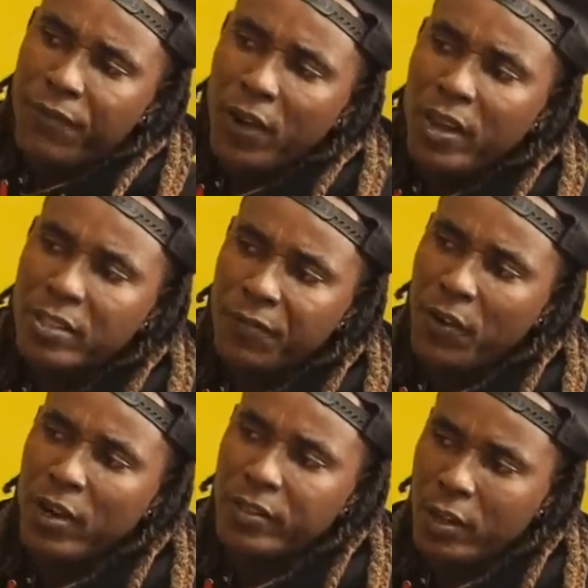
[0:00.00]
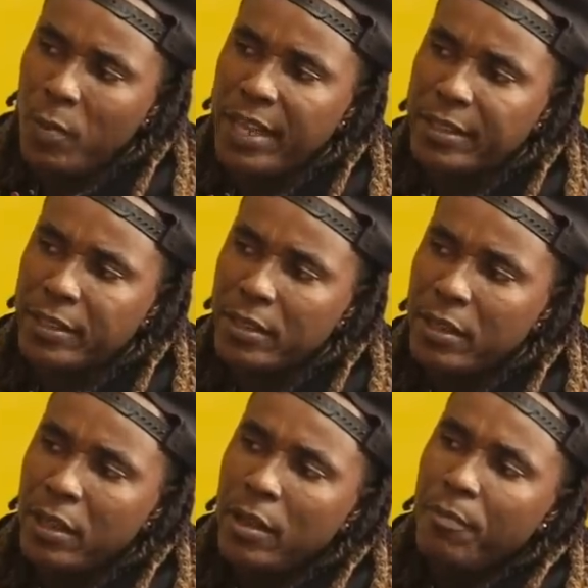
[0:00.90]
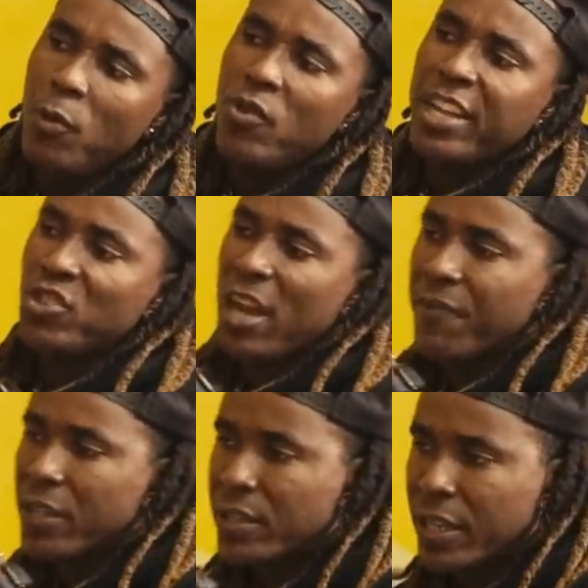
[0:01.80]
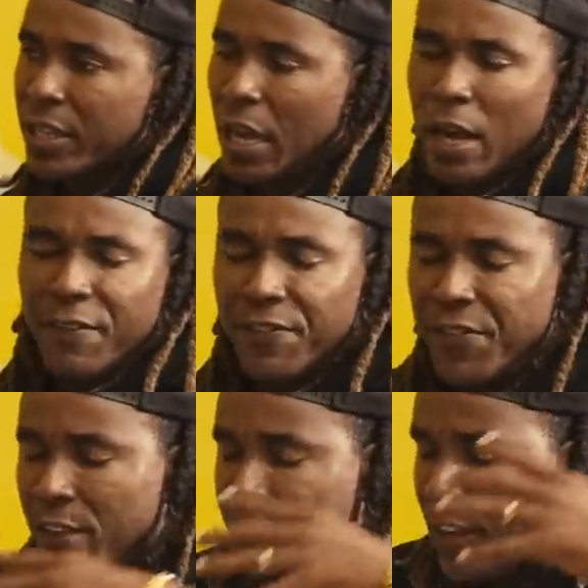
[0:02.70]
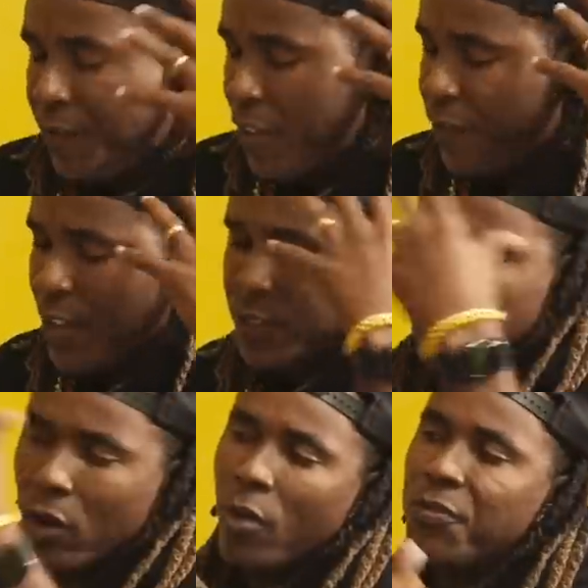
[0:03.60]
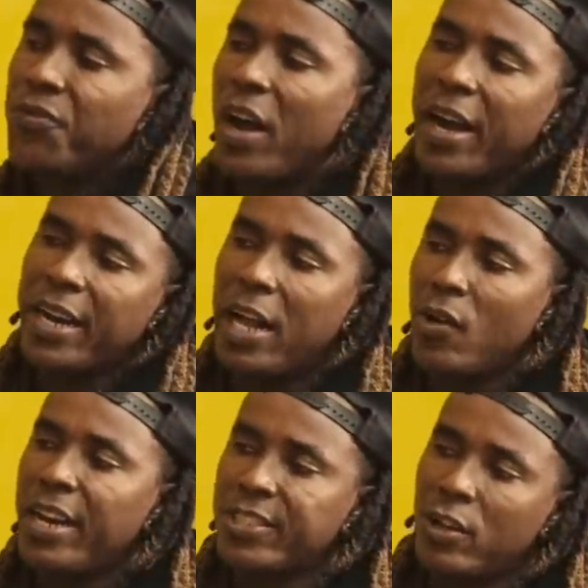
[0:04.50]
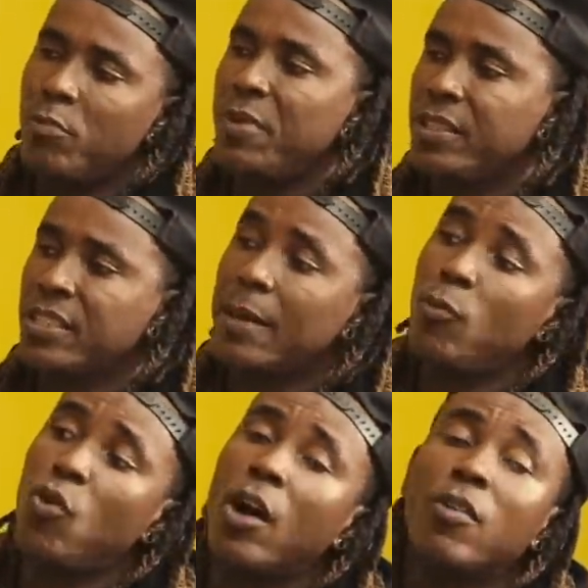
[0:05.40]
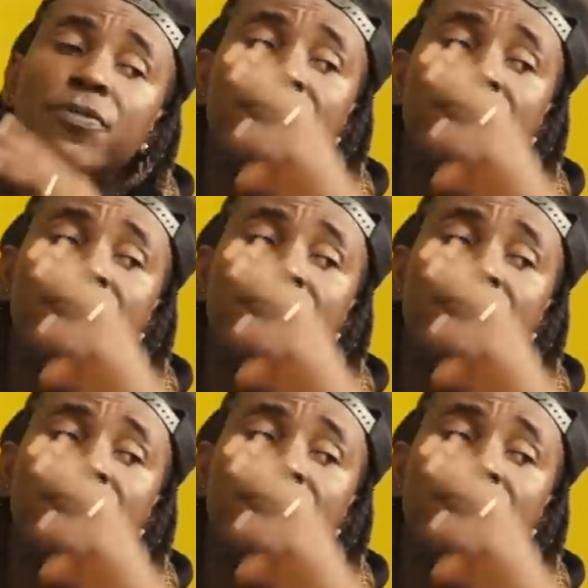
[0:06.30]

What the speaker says: First to commence, we want to try to see how far you're going in a certain business. Come on, go